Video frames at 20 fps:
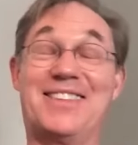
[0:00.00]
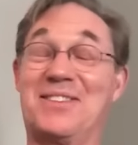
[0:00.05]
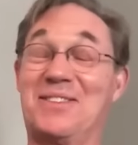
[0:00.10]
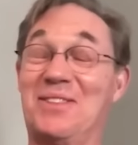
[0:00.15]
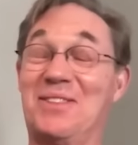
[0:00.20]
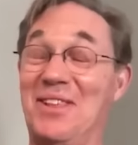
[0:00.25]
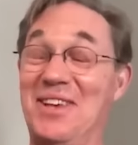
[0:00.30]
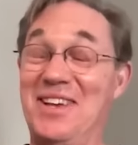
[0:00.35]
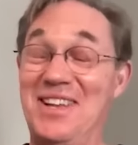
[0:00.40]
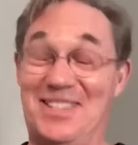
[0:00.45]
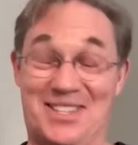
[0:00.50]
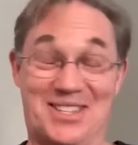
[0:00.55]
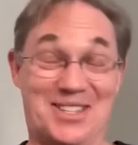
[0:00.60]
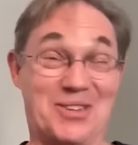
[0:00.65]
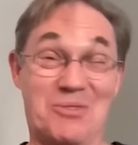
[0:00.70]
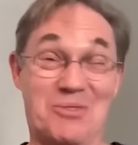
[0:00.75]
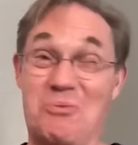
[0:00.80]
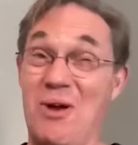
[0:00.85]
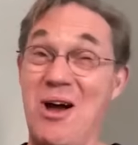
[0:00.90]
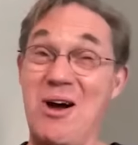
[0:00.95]
it's it's
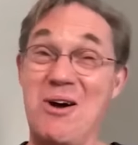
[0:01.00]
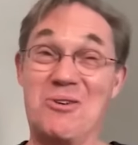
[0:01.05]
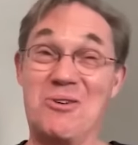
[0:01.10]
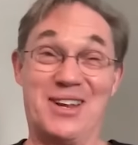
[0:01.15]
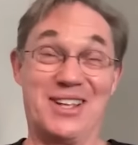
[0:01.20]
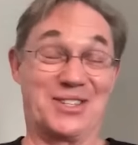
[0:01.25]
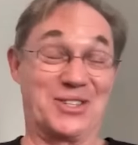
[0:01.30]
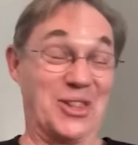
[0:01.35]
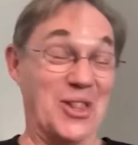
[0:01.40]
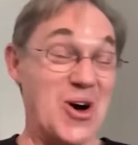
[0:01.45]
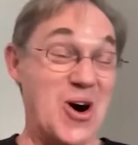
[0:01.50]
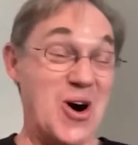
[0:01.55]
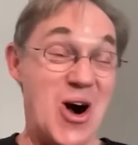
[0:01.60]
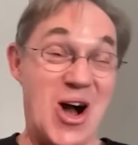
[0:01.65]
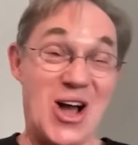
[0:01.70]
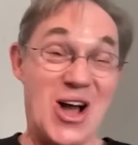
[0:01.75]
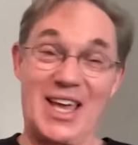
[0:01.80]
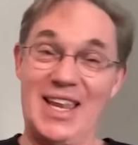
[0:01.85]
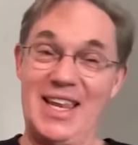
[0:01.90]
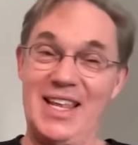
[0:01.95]
the road. It's
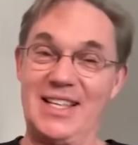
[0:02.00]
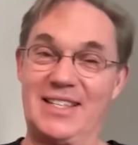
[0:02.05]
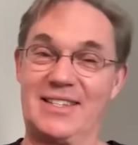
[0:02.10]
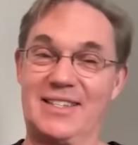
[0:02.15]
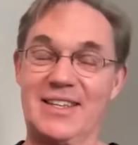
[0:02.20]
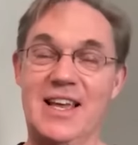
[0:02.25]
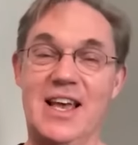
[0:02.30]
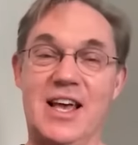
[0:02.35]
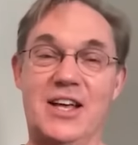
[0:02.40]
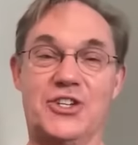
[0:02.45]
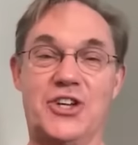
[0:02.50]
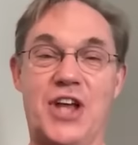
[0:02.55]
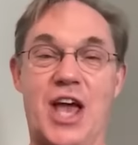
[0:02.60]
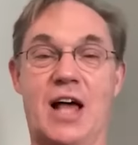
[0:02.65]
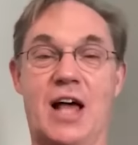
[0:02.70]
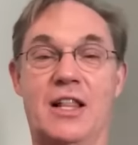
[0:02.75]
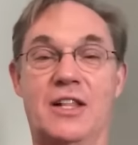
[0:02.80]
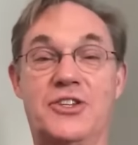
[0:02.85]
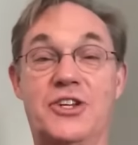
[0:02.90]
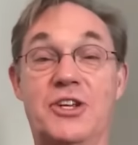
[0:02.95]
long and it's
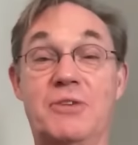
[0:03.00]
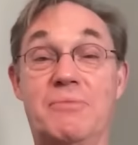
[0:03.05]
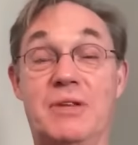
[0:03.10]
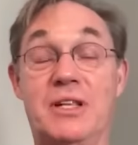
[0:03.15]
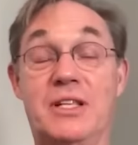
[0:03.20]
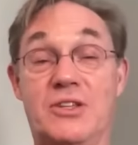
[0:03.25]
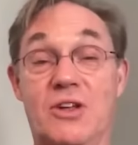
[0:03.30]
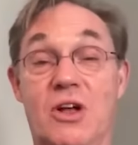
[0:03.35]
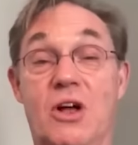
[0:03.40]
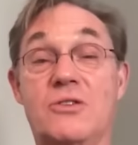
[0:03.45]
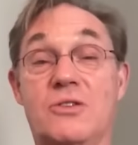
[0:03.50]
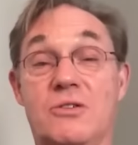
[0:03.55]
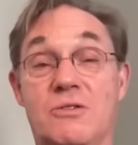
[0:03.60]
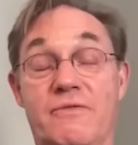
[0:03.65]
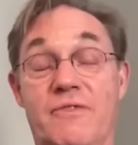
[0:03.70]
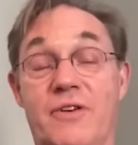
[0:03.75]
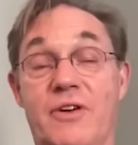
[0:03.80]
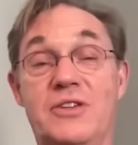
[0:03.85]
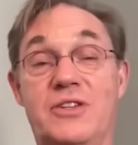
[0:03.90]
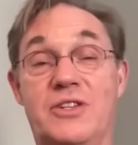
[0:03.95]
challenging, but it's
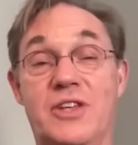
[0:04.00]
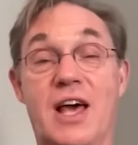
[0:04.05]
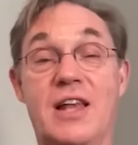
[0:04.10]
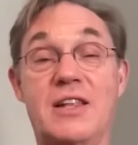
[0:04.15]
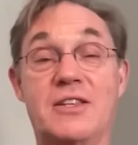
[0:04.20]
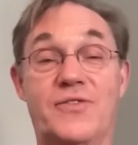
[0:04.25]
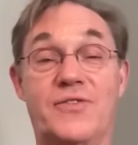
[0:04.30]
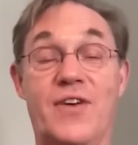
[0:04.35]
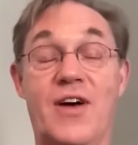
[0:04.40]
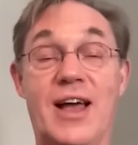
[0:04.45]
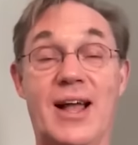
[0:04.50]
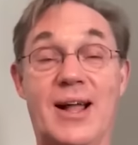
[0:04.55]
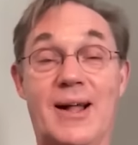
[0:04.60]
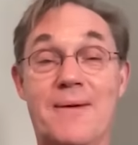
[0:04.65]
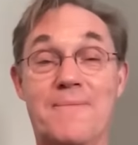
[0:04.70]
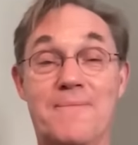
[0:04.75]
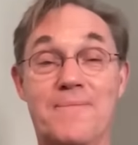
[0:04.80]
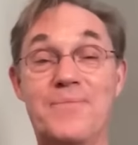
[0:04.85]
also very satisfying.